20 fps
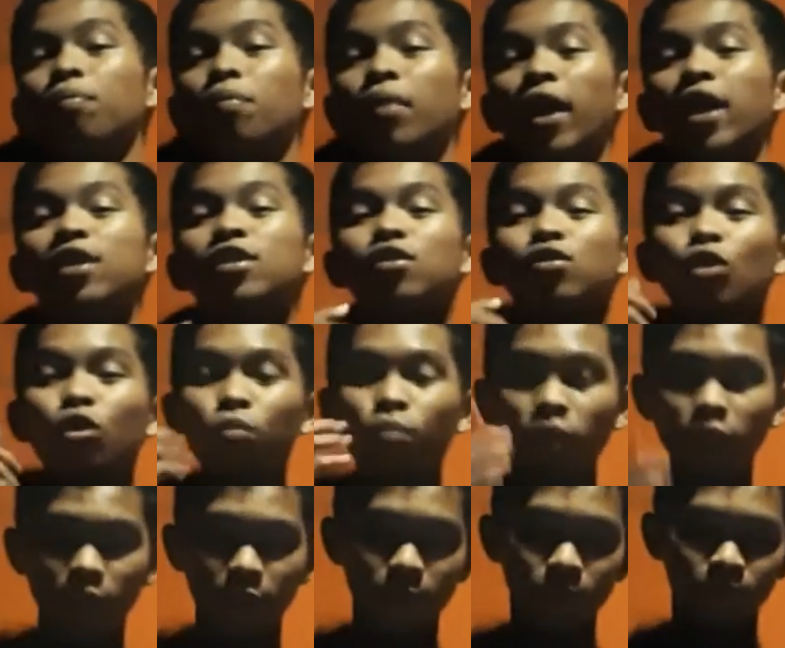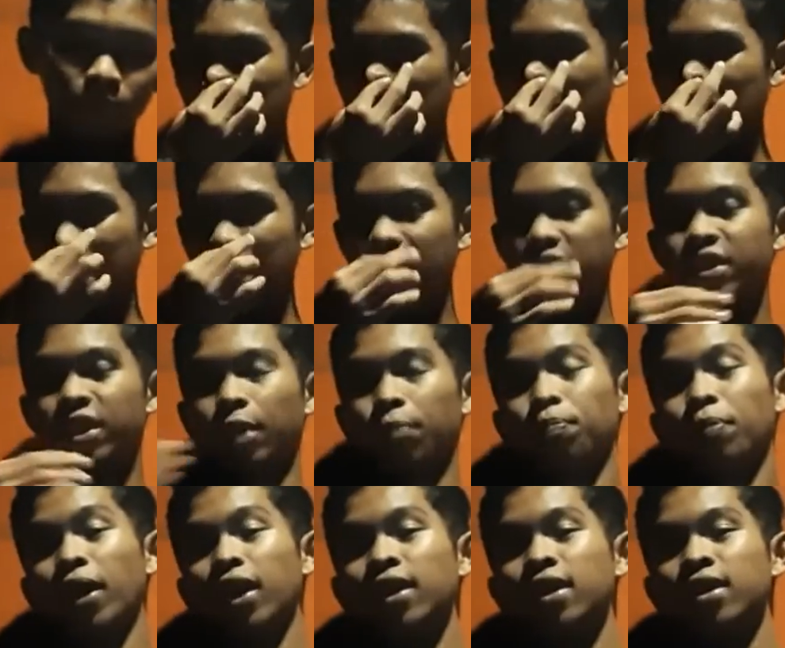brainstorming. In
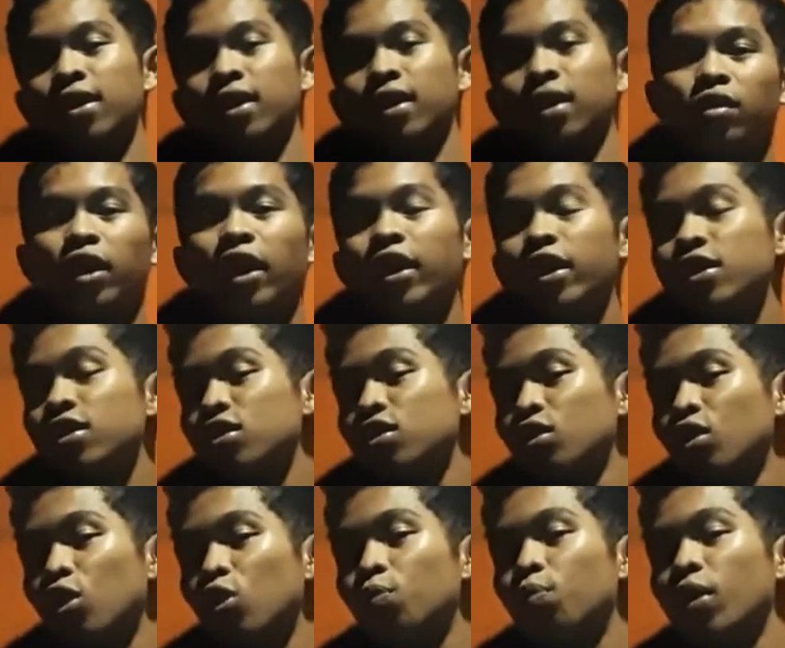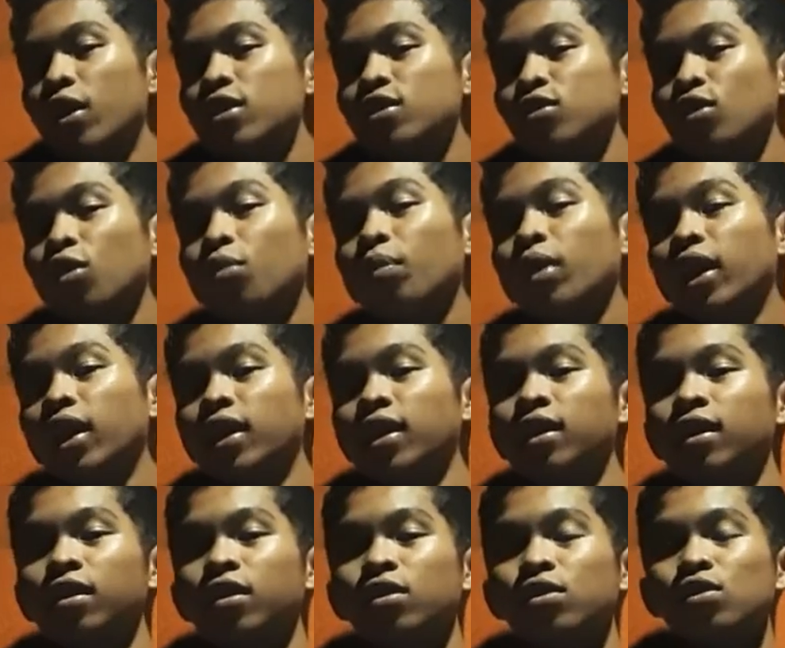Japan, there is no
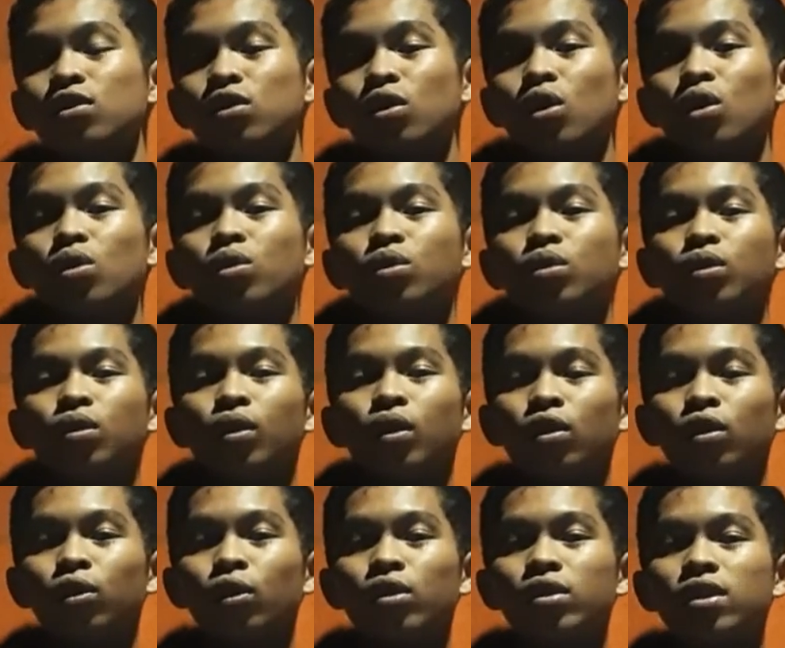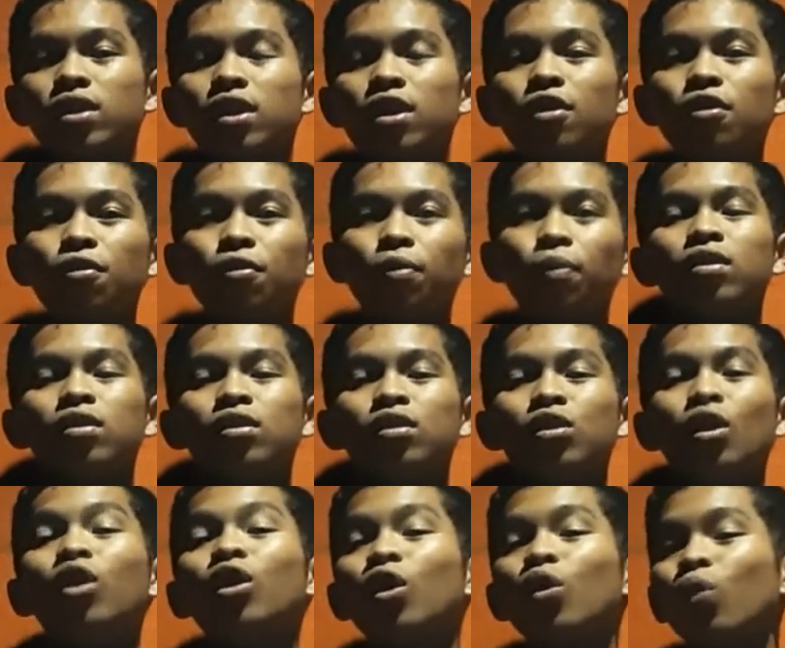brainstorming, so Toshi
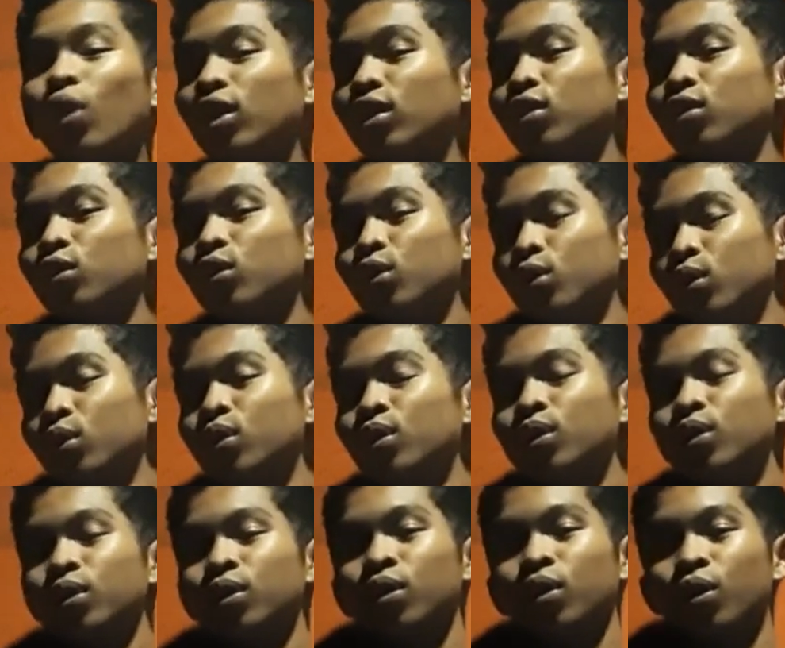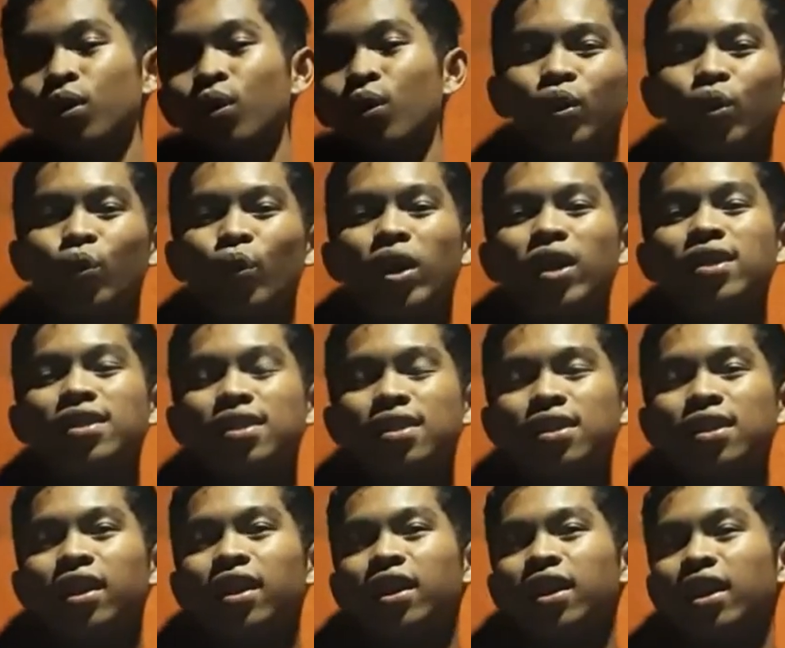don't know what to do
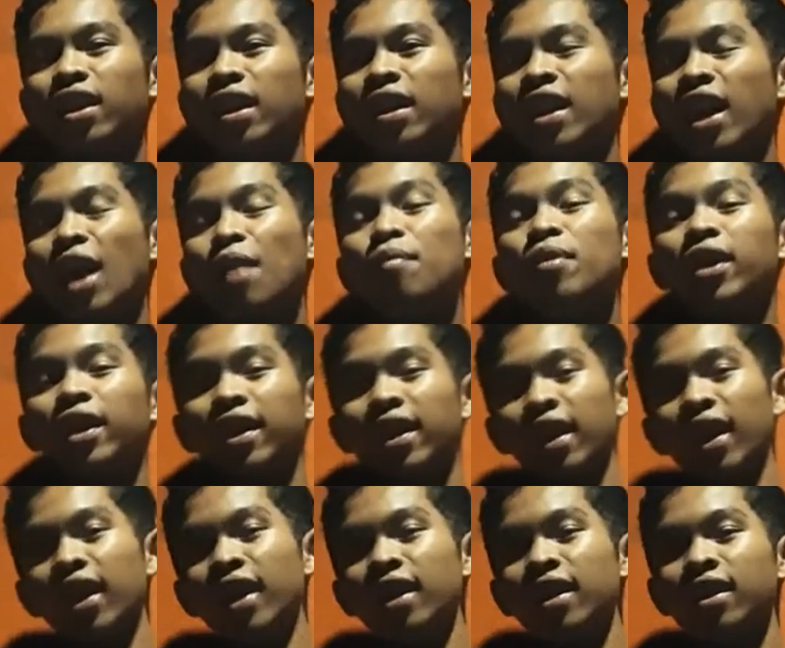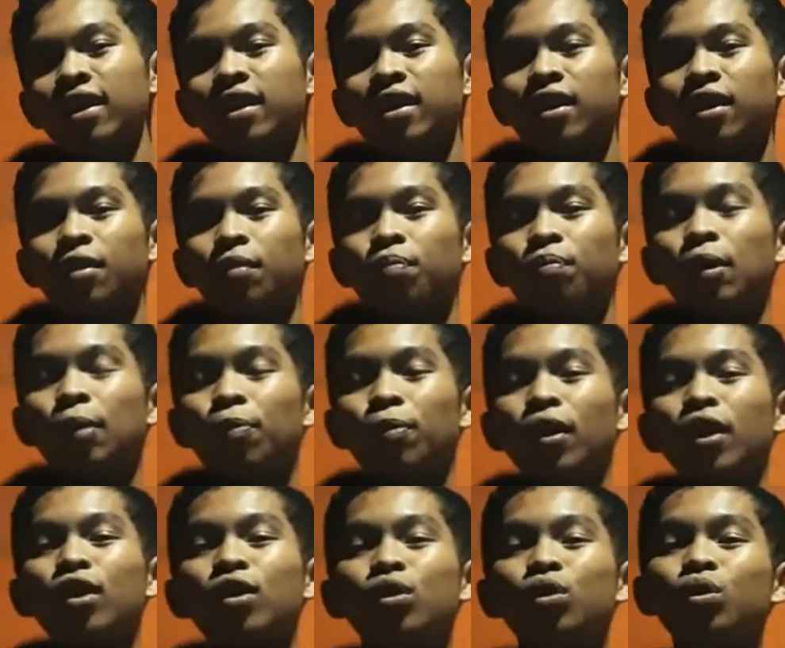when in America,
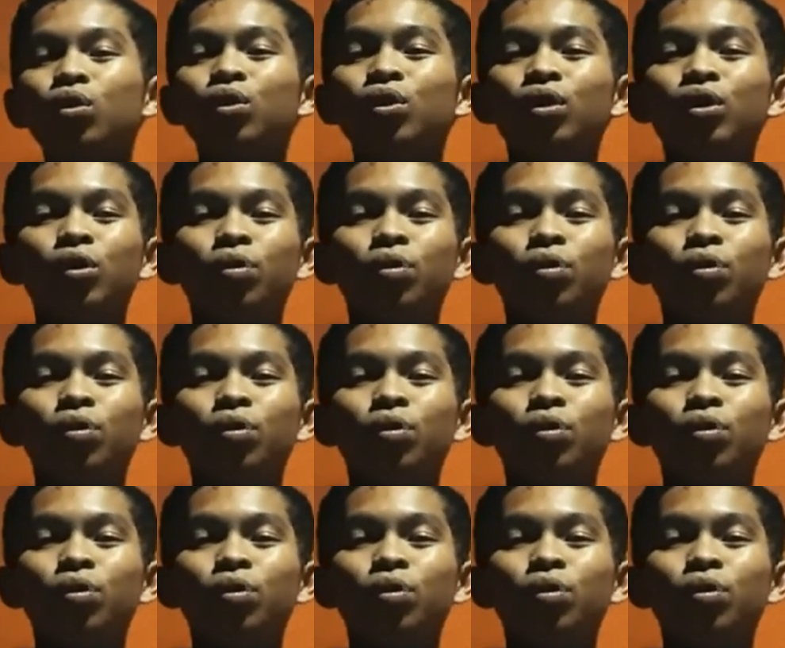people do